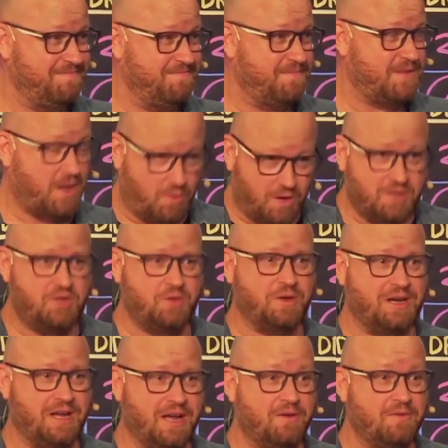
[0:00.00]
Go on, do it
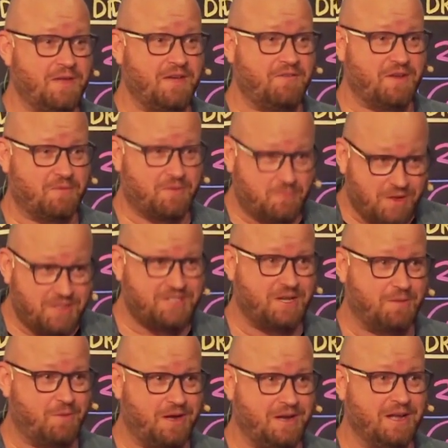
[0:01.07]
now. If you're with
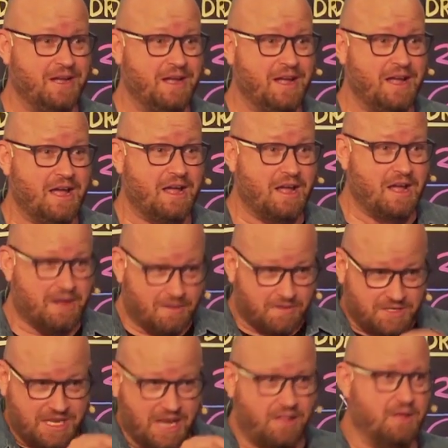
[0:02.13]
someone,
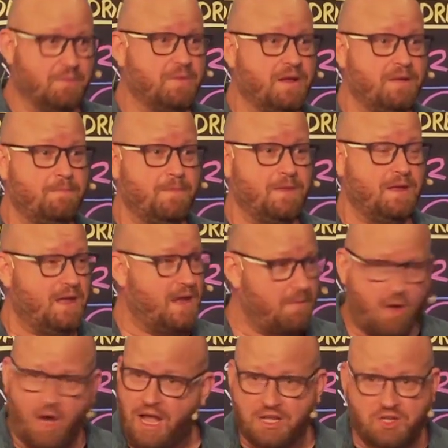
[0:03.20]
tell them, am
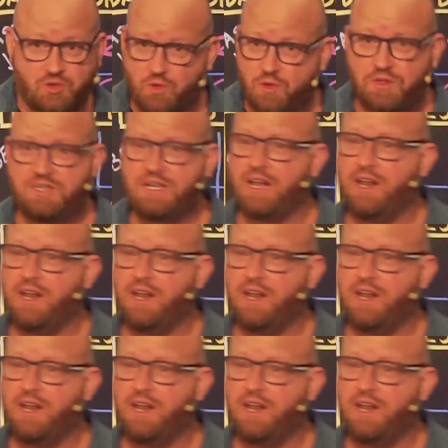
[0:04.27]
I a truth teller